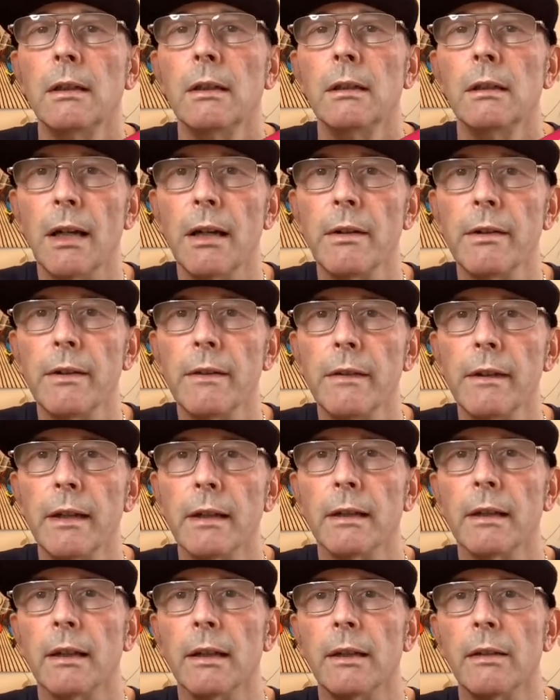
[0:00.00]
And I think
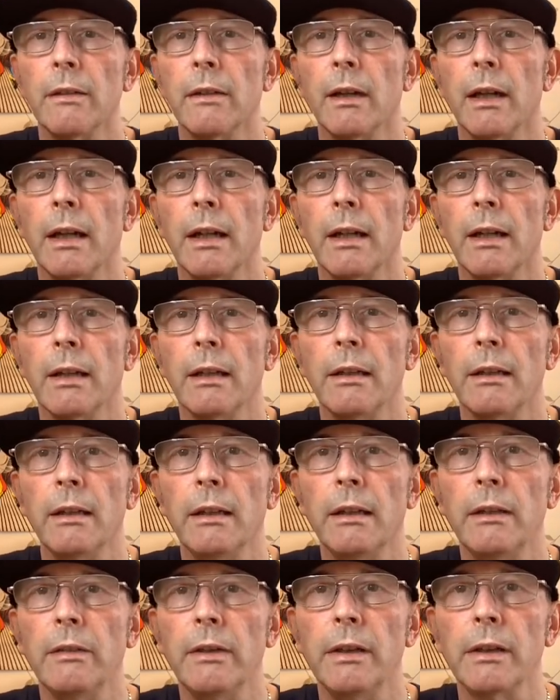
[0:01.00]
that is a
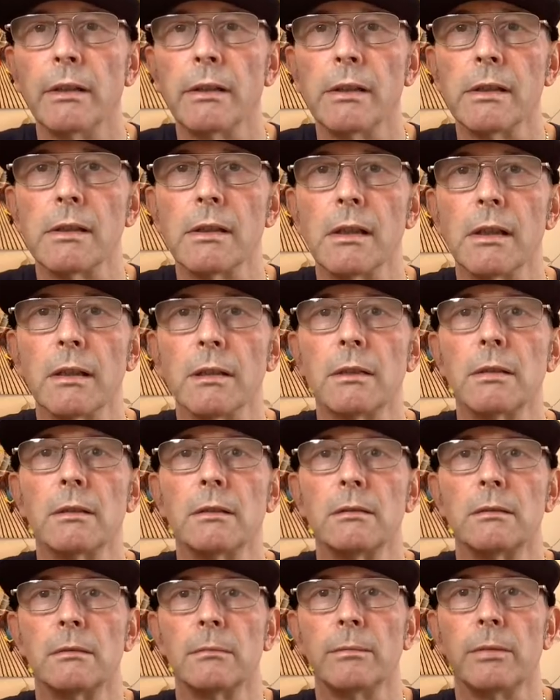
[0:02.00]
easy 9.6,
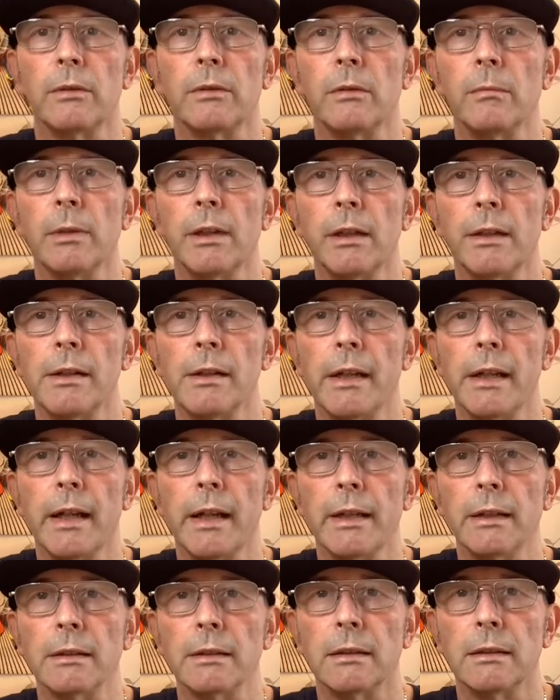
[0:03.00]
possibly a
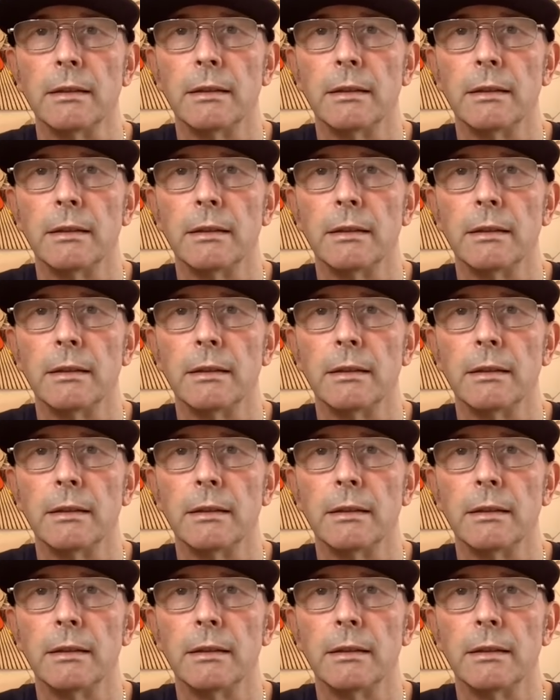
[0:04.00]
9.8.